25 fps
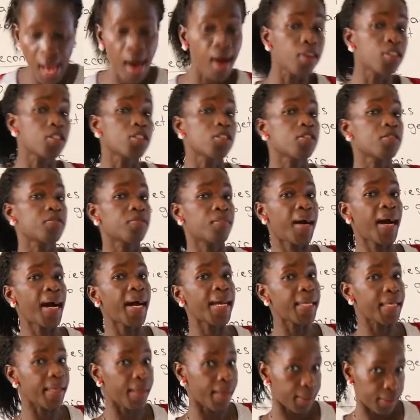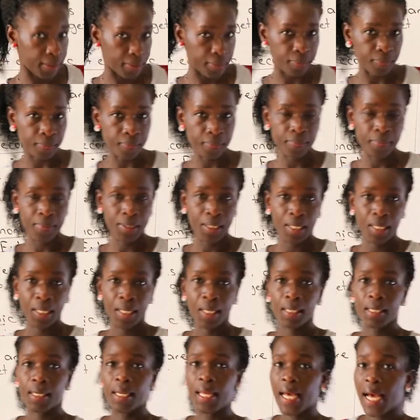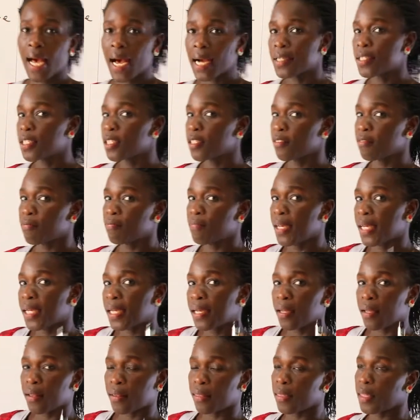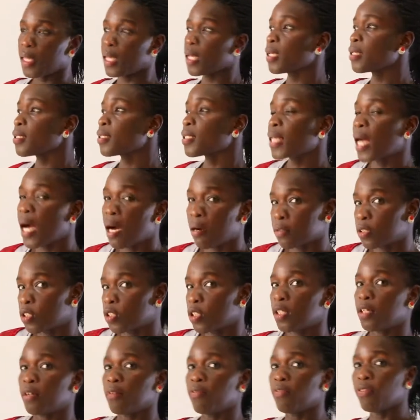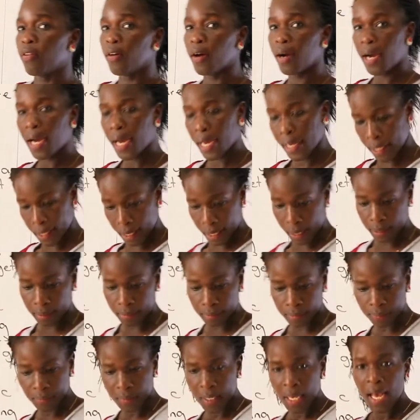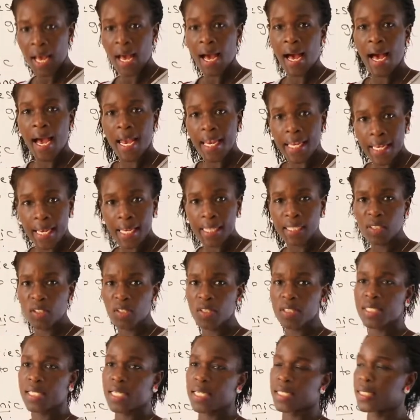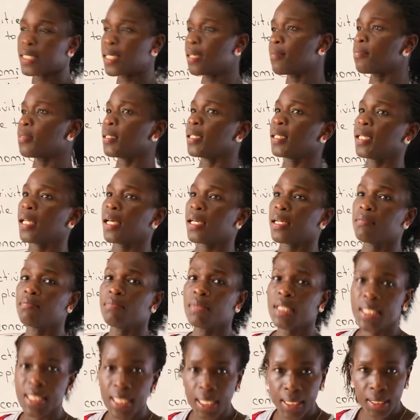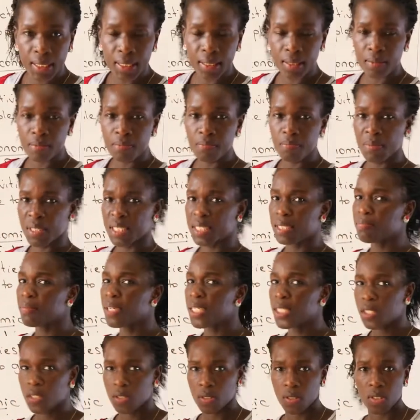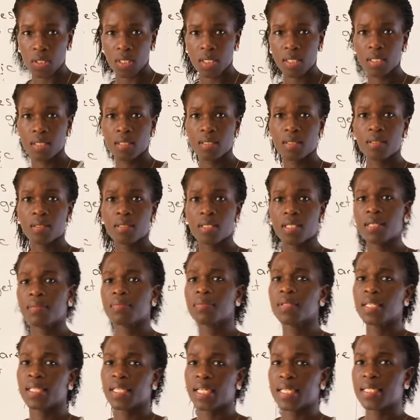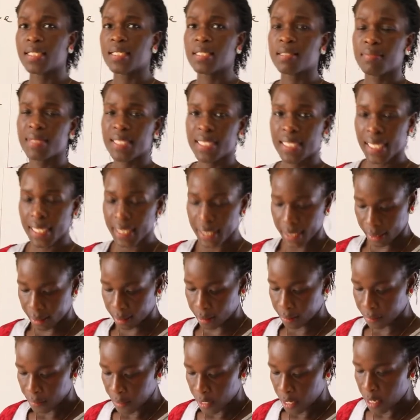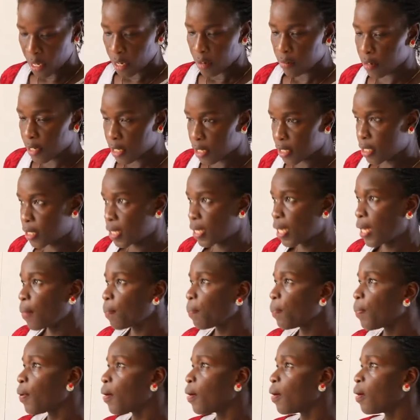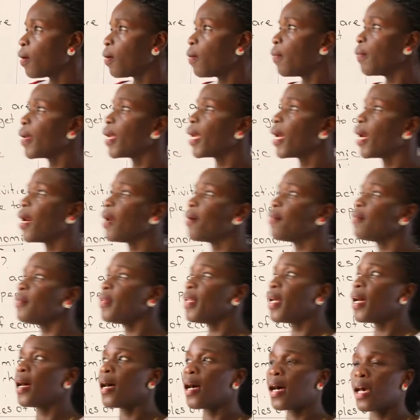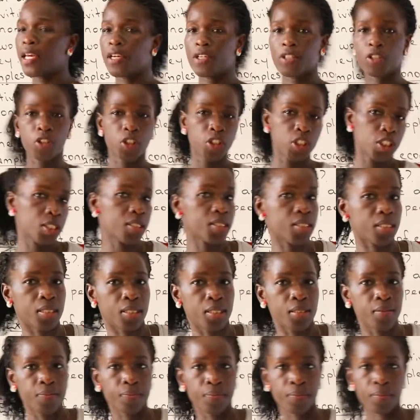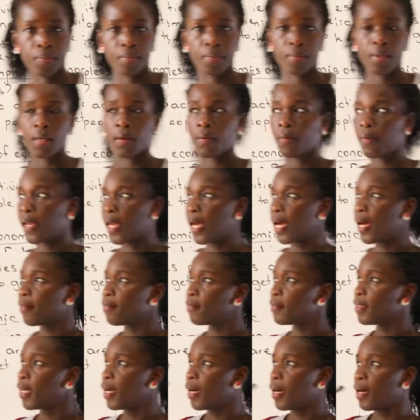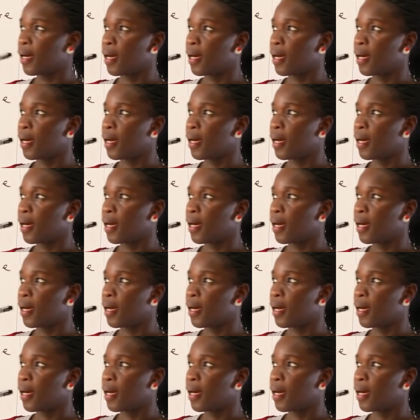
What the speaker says: out of iron. The act of making things out of iron. Iron, those are something like metals, something that is metallic. For example, we have the iron sheets, we have the